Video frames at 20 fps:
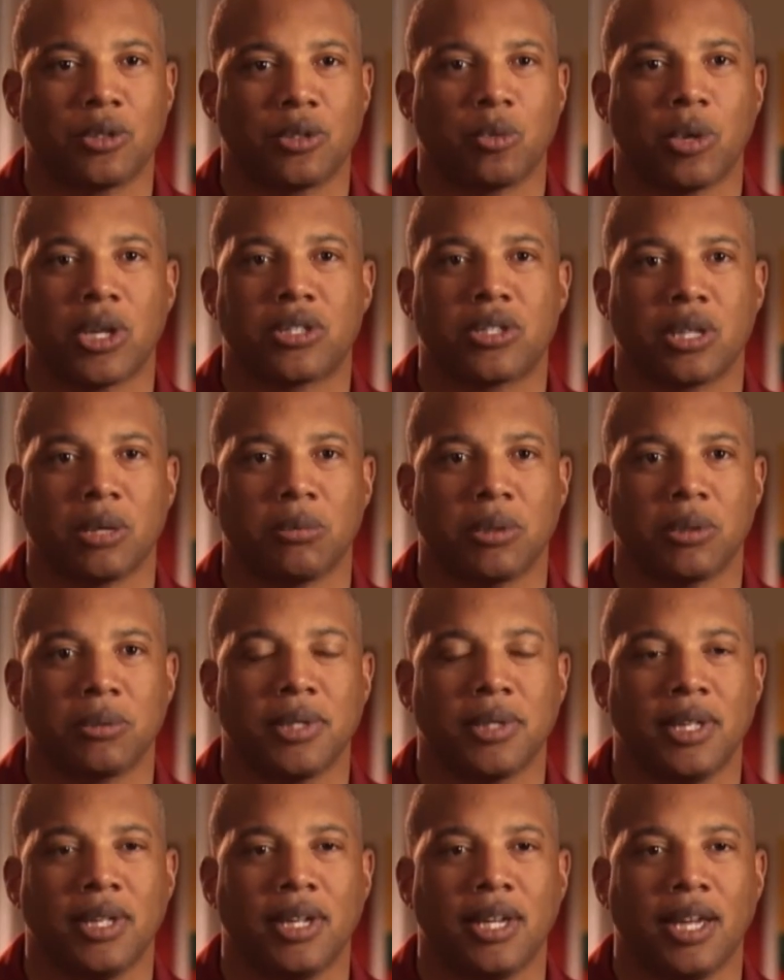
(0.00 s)
It's a west suburb.
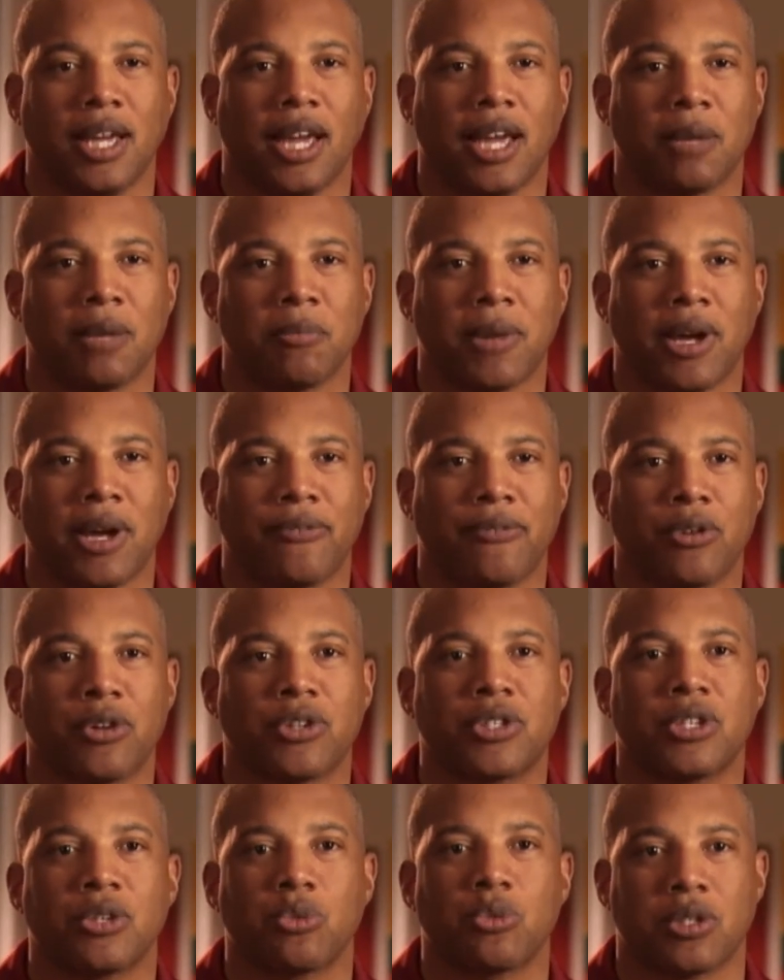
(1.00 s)
And my
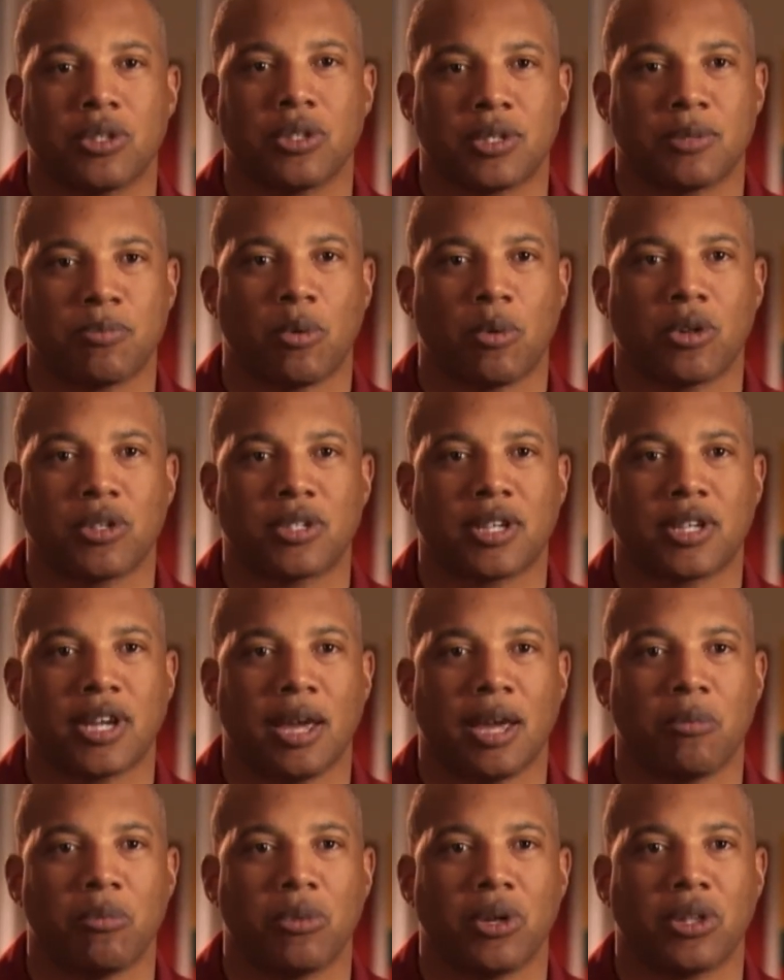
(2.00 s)
first interest in sports
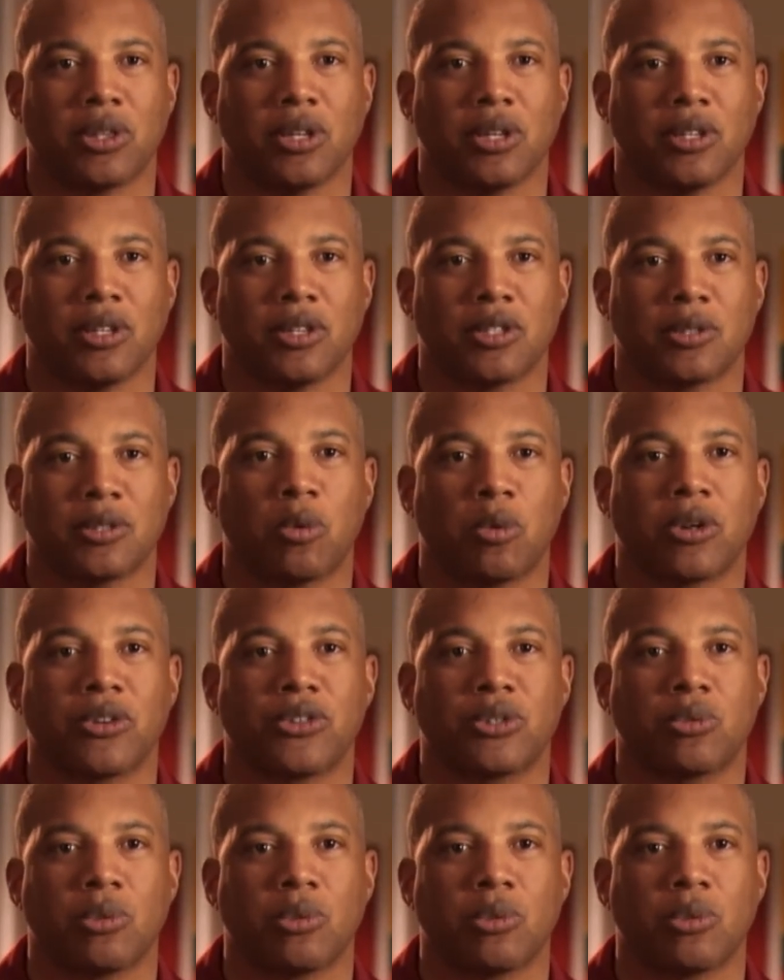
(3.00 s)
came with uh, the sport of